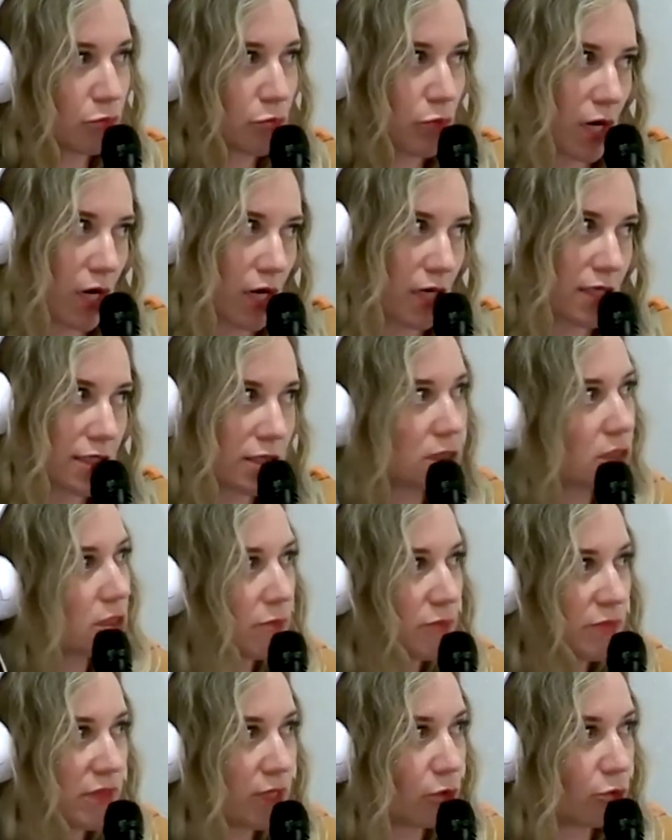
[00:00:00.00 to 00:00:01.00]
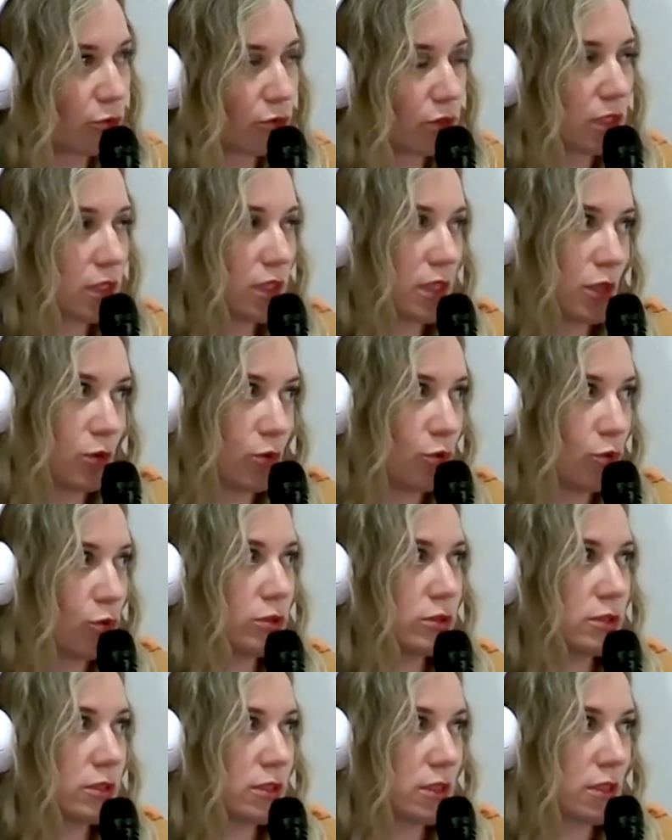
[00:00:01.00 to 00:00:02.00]
brought in something really
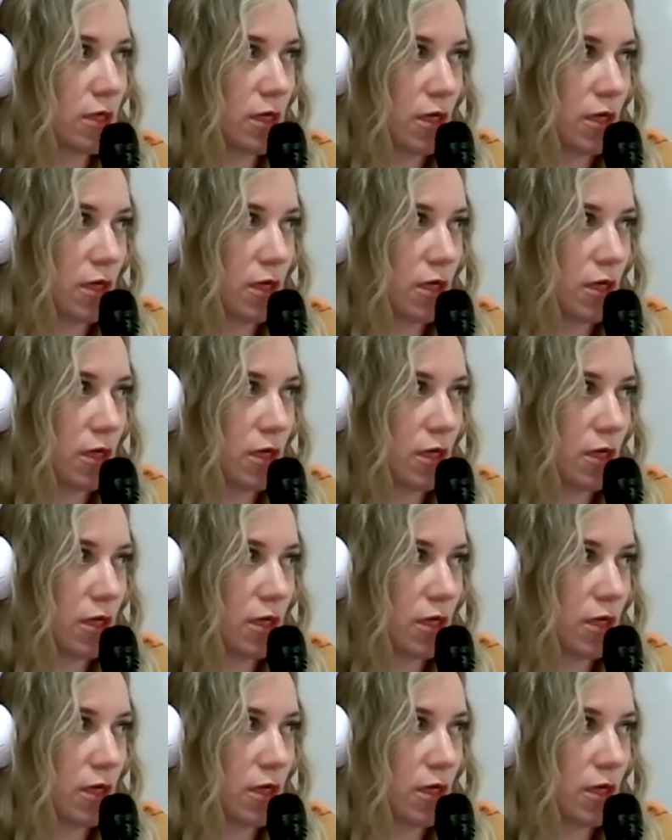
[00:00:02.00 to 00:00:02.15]
old,